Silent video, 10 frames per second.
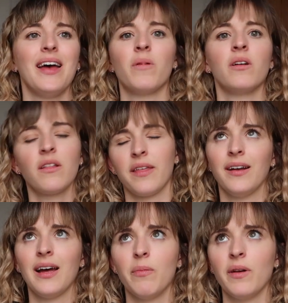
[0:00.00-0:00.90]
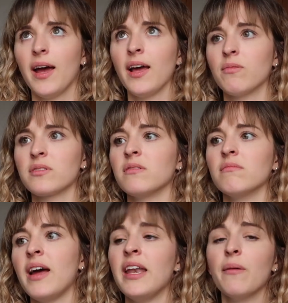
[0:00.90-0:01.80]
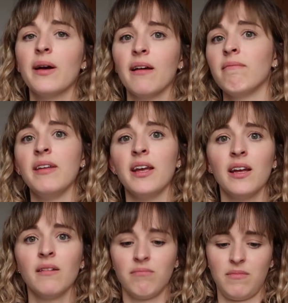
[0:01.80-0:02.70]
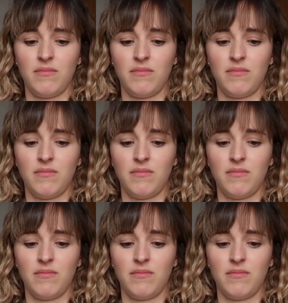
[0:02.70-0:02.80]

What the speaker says: But nothing had happened. Her head wasn't anywhere near